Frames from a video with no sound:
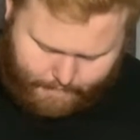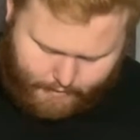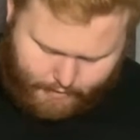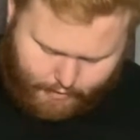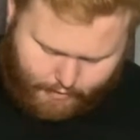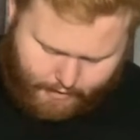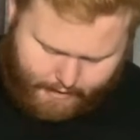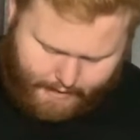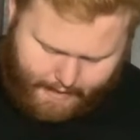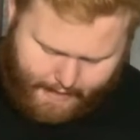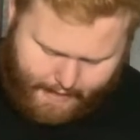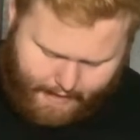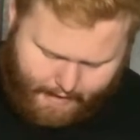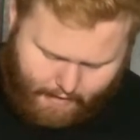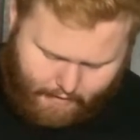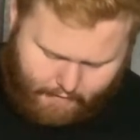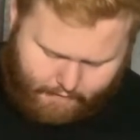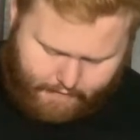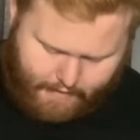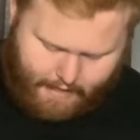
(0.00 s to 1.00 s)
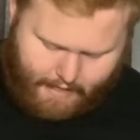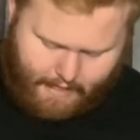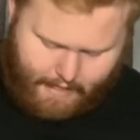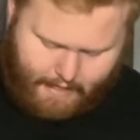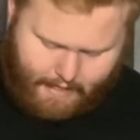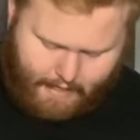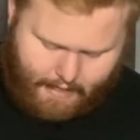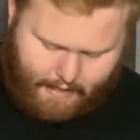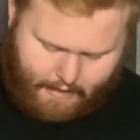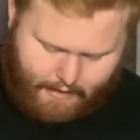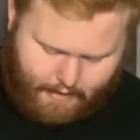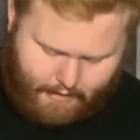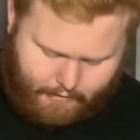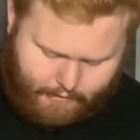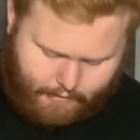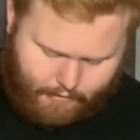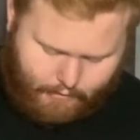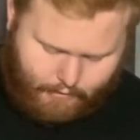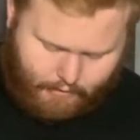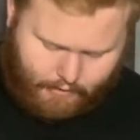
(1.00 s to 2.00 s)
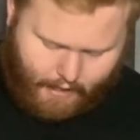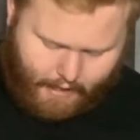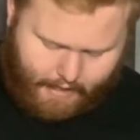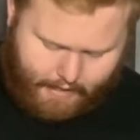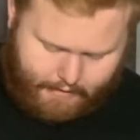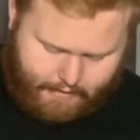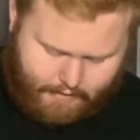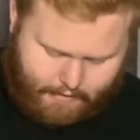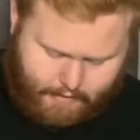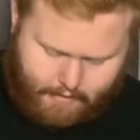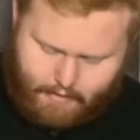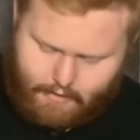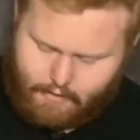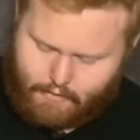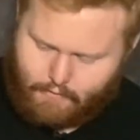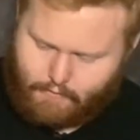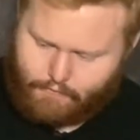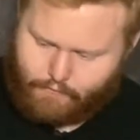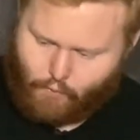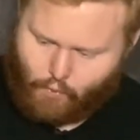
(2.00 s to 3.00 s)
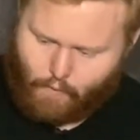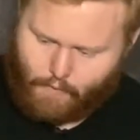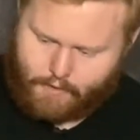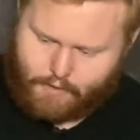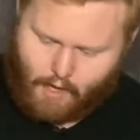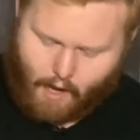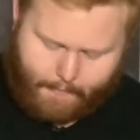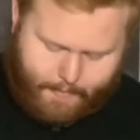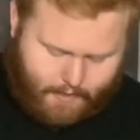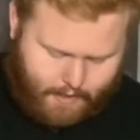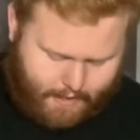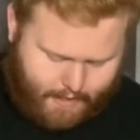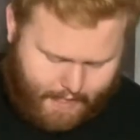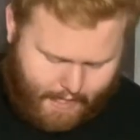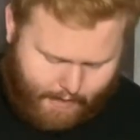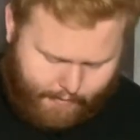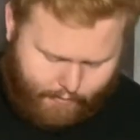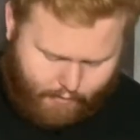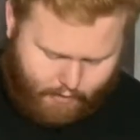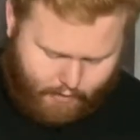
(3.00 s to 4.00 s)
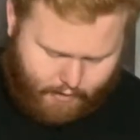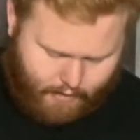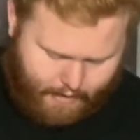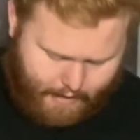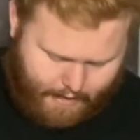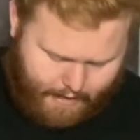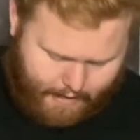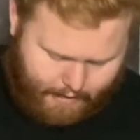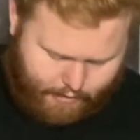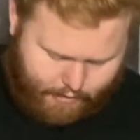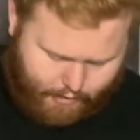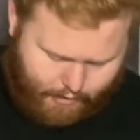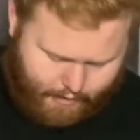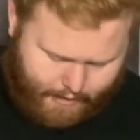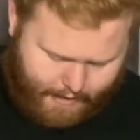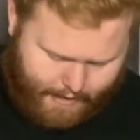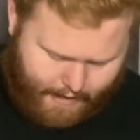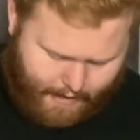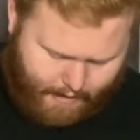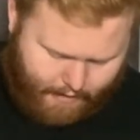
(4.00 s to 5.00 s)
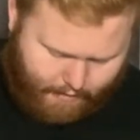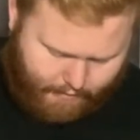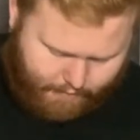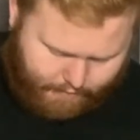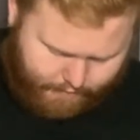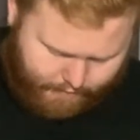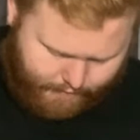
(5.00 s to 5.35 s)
going to have a little light for the top of the camera, and you're going to have,